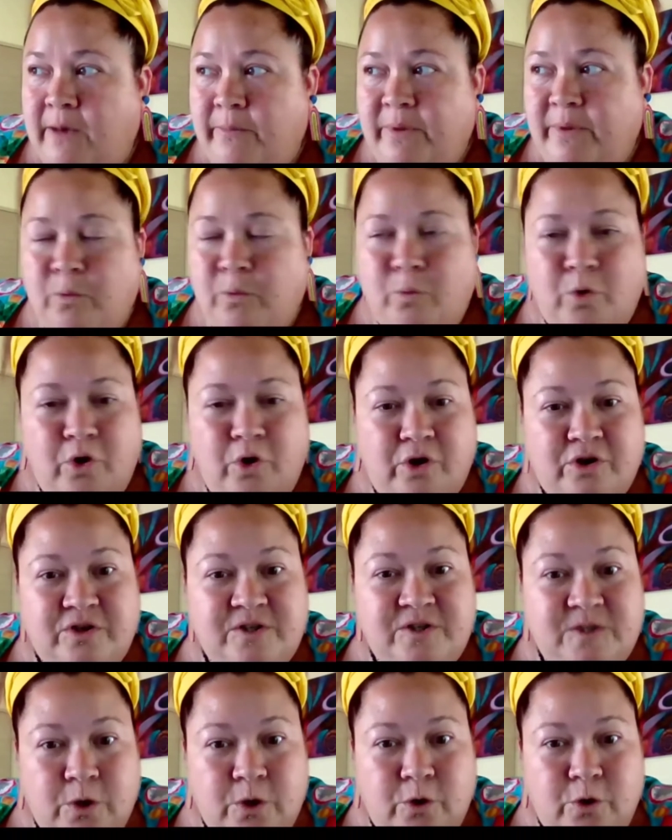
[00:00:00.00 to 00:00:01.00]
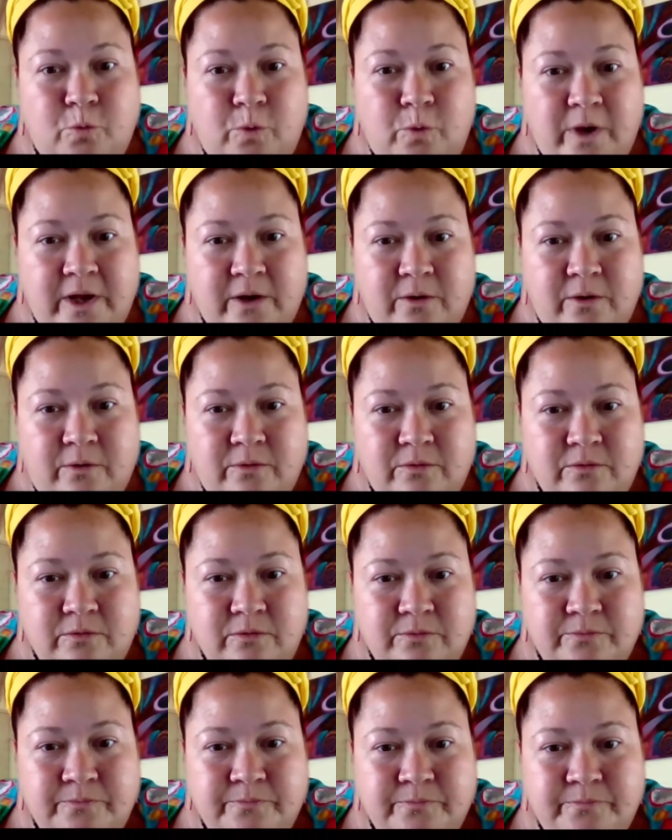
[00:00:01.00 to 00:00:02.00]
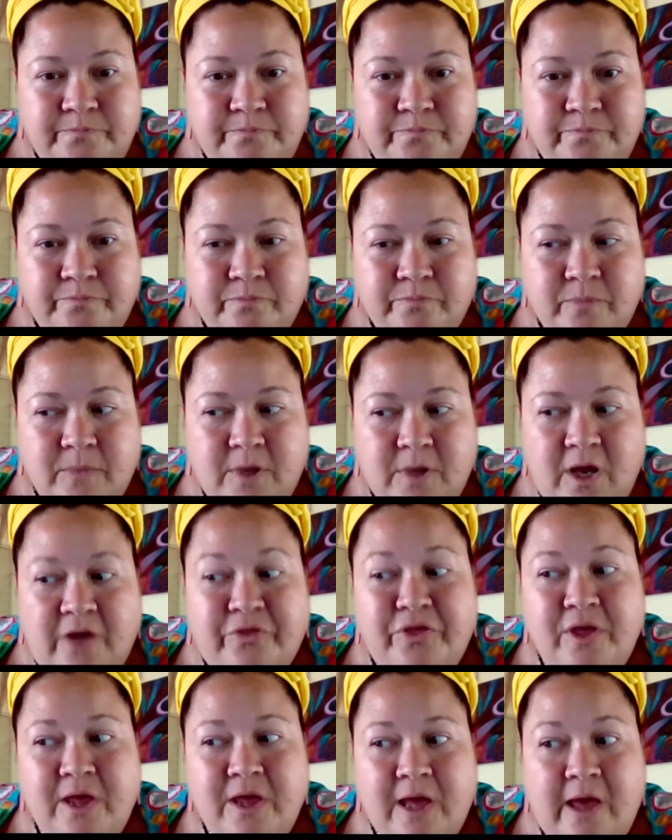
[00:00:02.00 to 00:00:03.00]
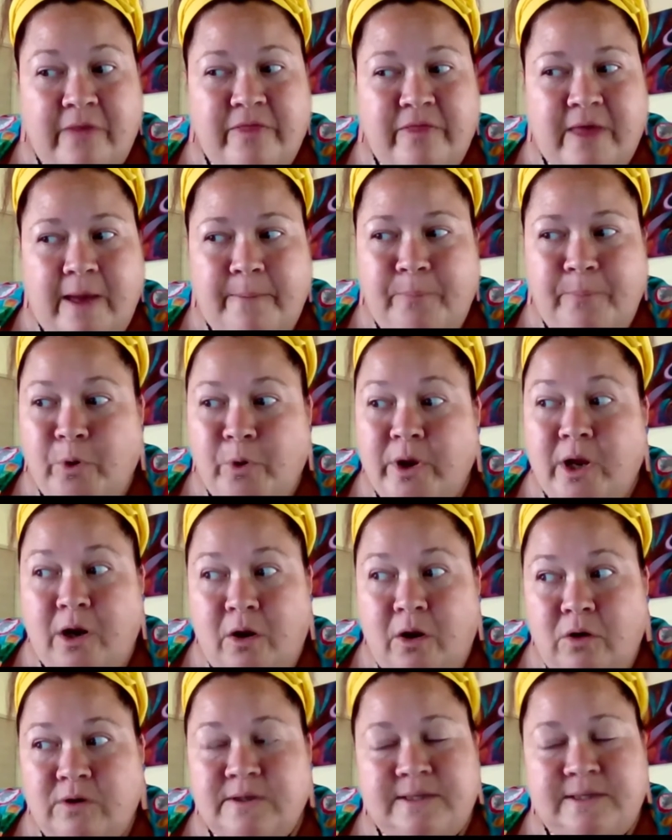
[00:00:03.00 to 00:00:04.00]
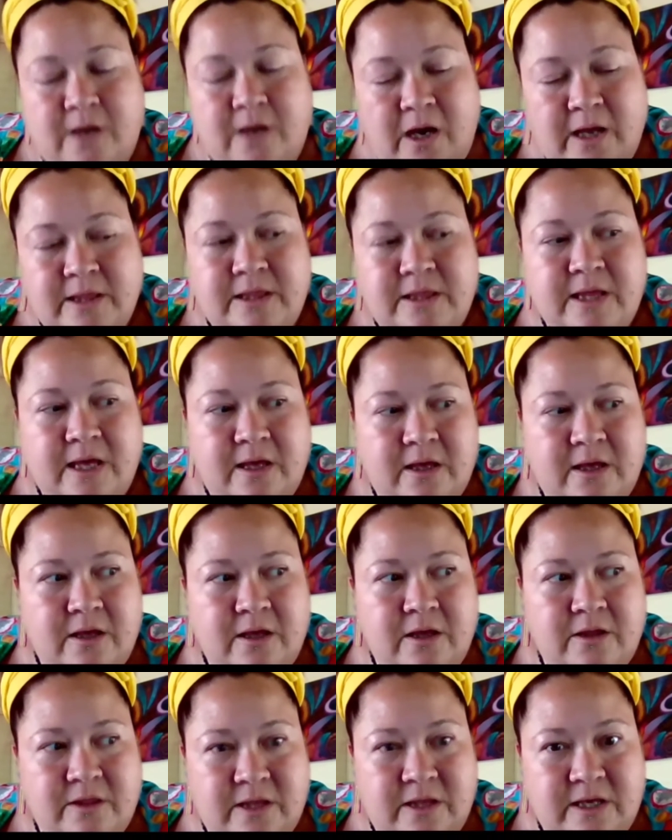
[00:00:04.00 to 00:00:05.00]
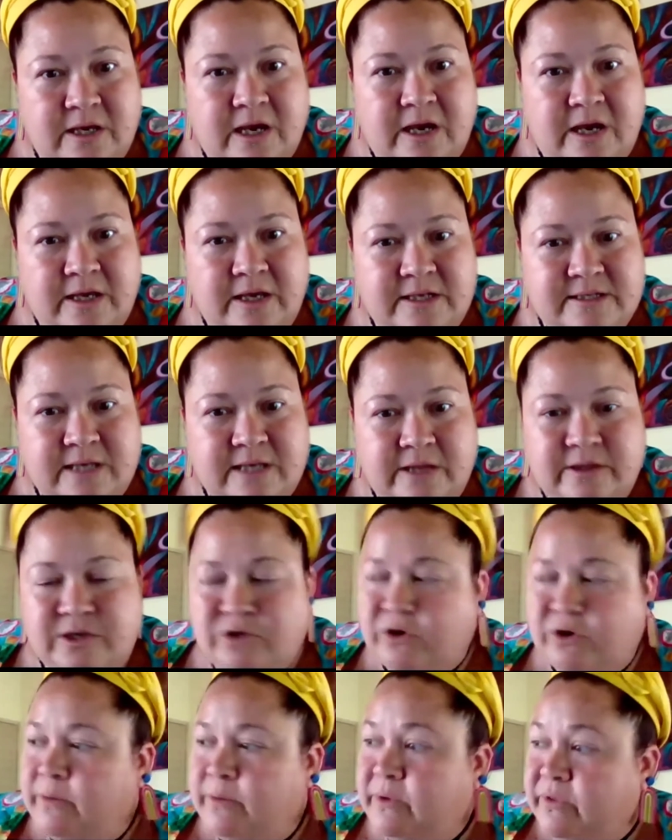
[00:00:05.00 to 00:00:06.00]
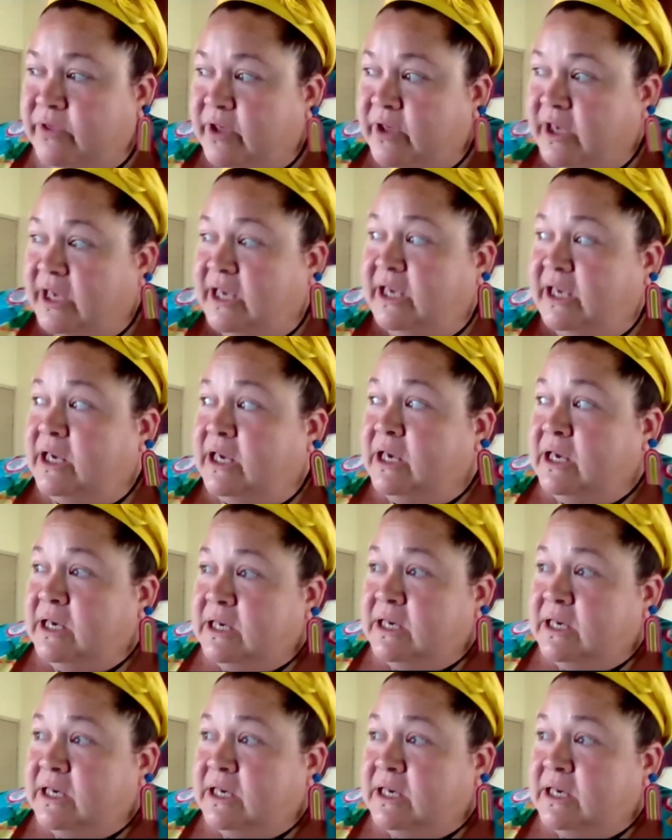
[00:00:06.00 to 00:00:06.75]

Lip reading: it worked so well. I think at that point, alongside that, his other treatment, that he